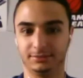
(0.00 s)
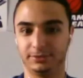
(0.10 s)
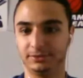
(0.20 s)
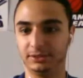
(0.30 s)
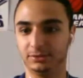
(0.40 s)

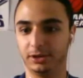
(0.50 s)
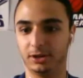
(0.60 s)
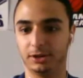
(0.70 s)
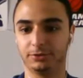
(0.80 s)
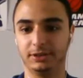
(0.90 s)

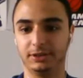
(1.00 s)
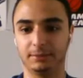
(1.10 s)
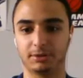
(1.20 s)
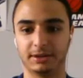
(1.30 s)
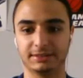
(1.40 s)
5,300, that
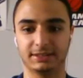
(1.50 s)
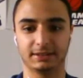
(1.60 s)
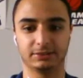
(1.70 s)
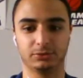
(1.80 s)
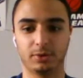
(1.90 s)
price tag
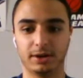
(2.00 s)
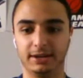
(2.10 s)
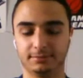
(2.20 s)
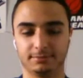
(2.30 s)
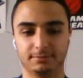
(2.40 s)
is
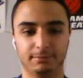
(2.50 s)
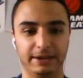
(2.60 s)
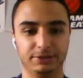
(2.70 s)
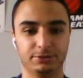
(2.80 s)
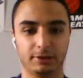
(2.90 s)
great.
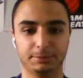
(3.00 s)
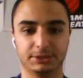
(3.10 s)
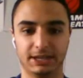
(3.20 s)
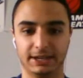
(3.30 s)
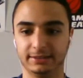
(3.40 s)
Major
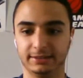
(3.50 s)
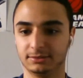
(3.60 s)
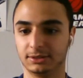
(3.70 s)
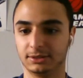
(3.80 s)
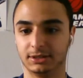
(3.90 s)
upside.
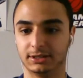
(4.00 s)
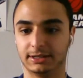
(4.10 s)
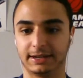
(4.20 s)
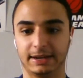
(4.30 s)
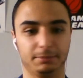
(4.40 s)

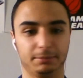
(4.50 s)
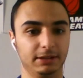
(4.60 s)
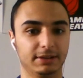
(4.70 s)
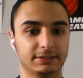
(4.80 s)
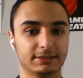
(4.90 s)
I can't
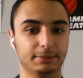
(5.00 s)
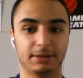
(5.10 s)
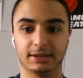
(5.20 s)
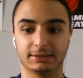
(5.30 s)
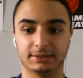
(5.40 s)
believe I skipped
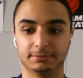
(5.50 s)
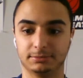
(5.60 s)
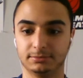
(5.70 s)
past him,